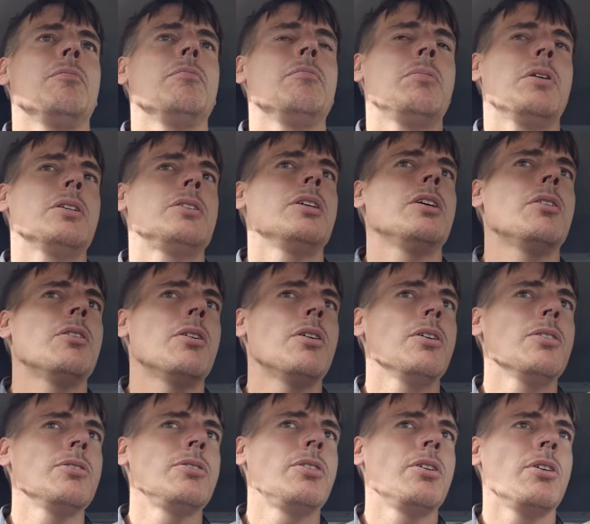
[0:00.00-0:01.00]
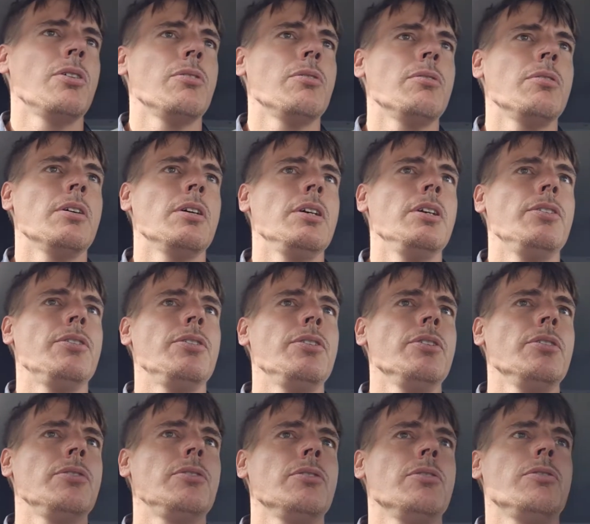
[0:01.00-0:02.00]
But there are also
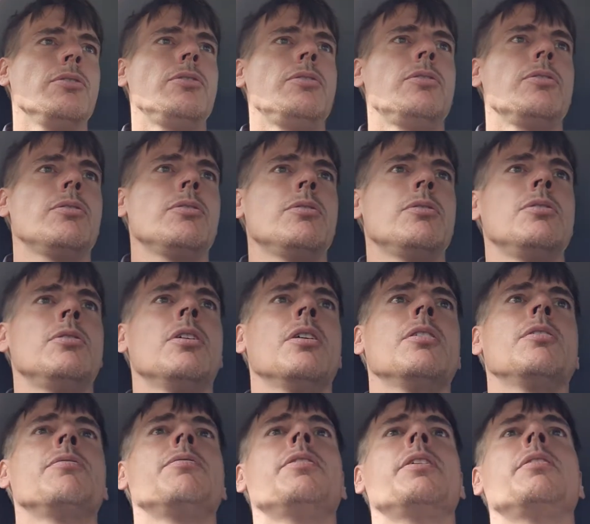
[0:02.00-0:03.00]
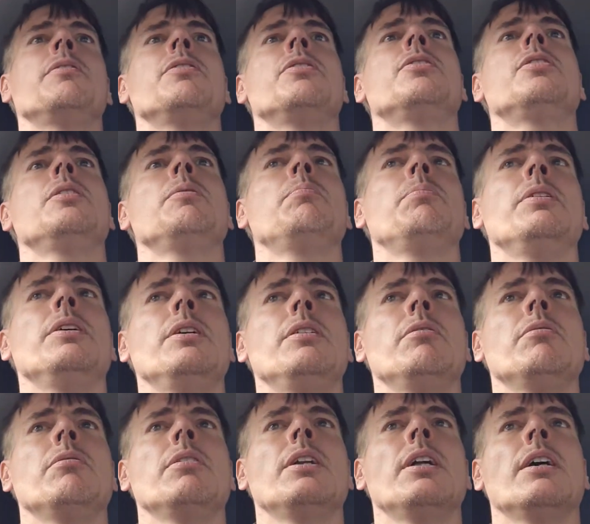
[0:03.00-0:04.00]
ECU tunes done very cheaply
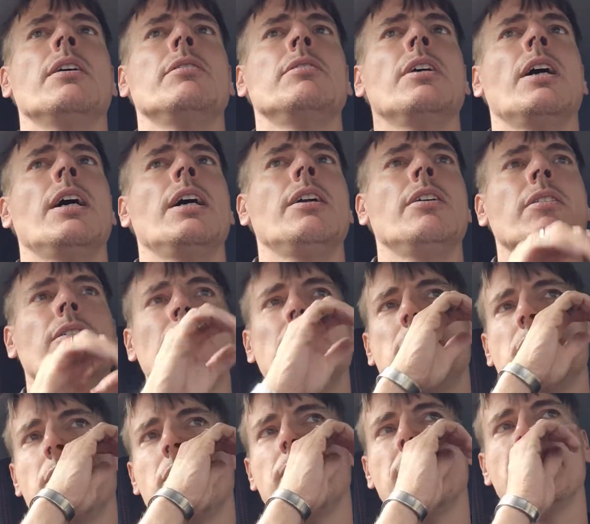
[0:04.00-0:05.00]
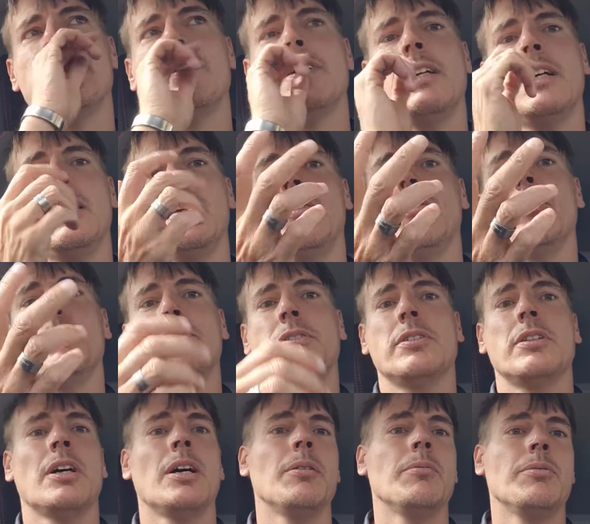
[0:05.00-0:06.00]
without dynos, and
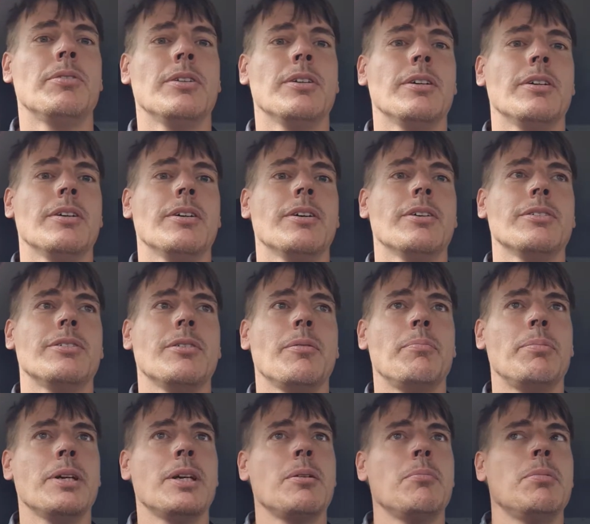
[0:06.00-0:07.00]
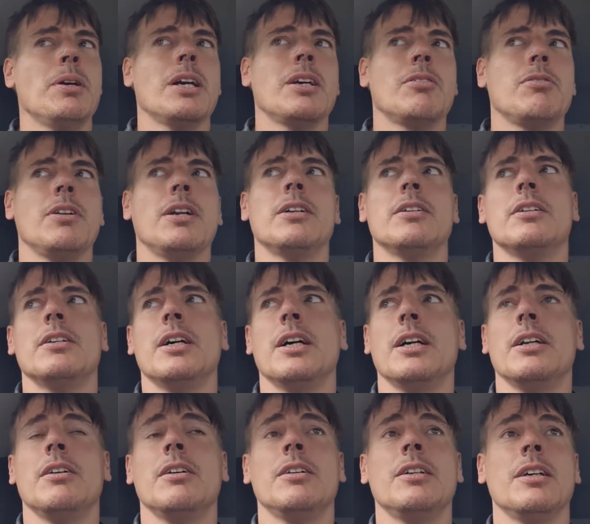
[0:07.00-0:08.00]
oftentimes also piggybacks without
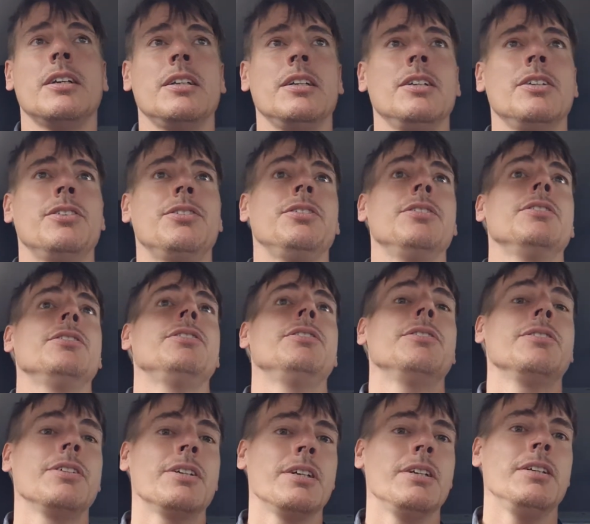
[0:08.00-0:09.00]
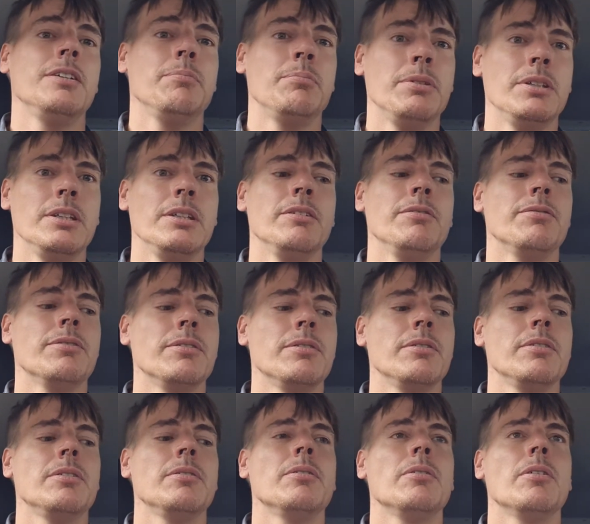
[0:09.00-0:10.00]
dyno, and then an ECU tune can be even